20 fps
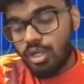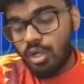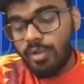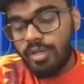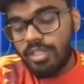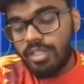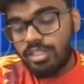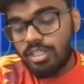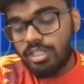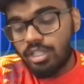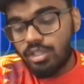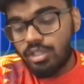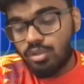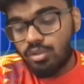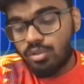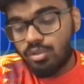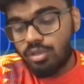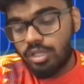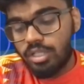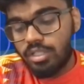going into
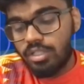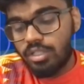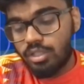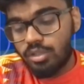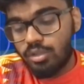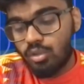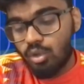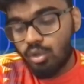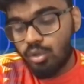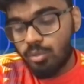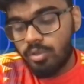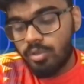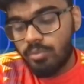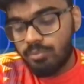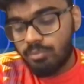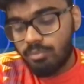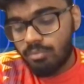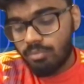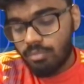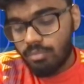this
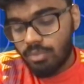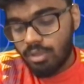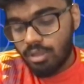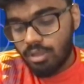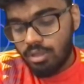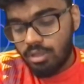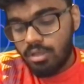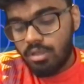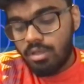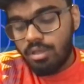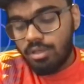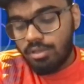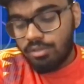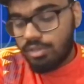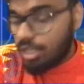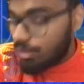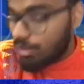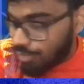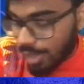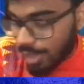tournament,
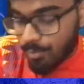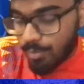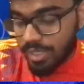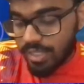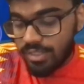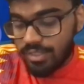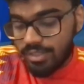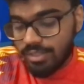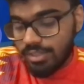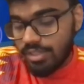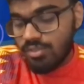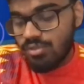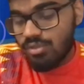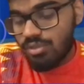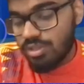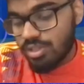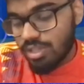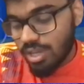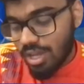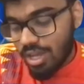they've
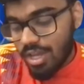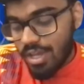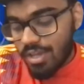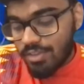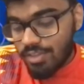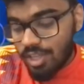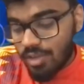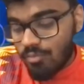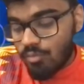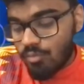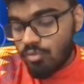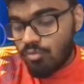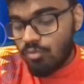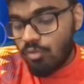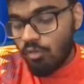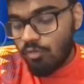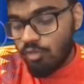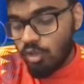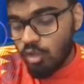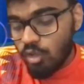
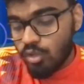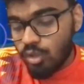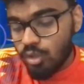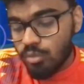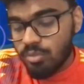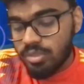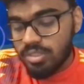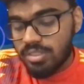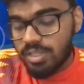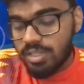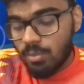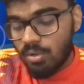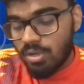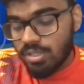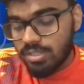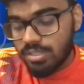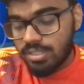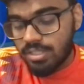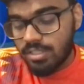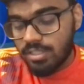for a few tournaments they
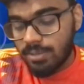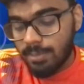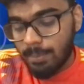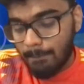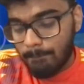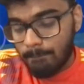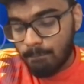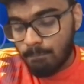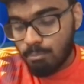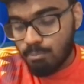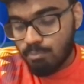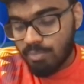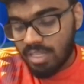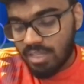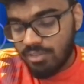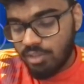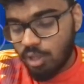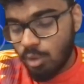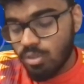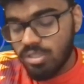
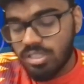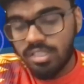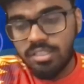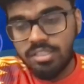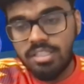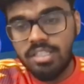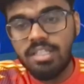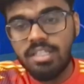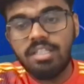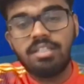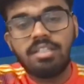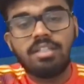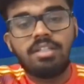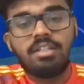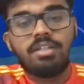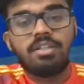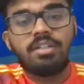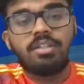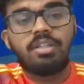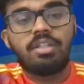was considered
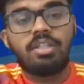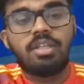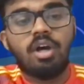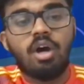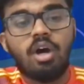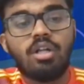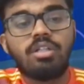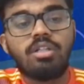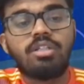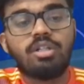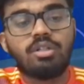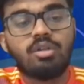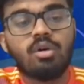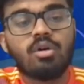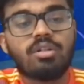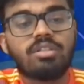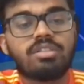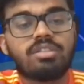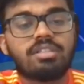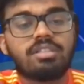the
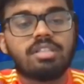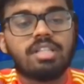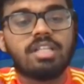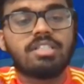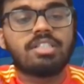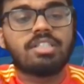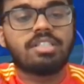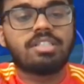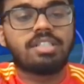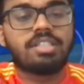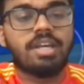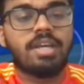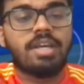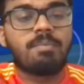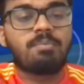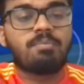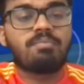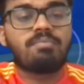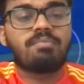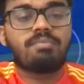underdogs, let's just say.
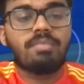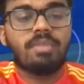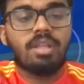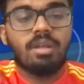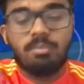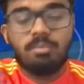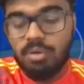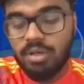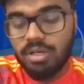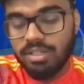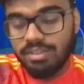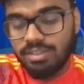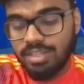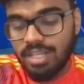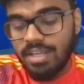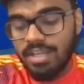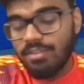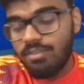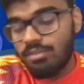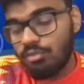But
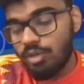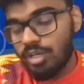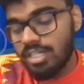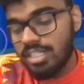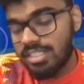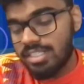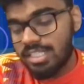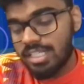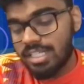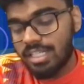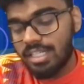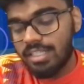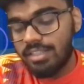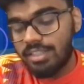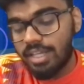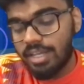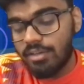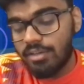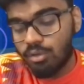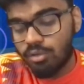realistically
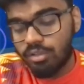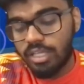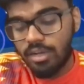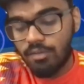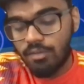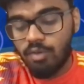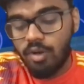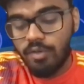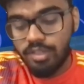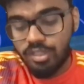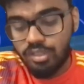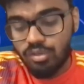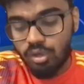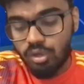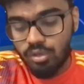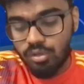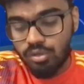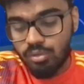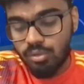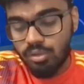they're not. They're a very
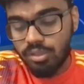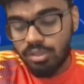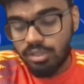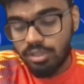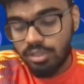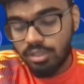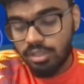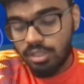strong squad.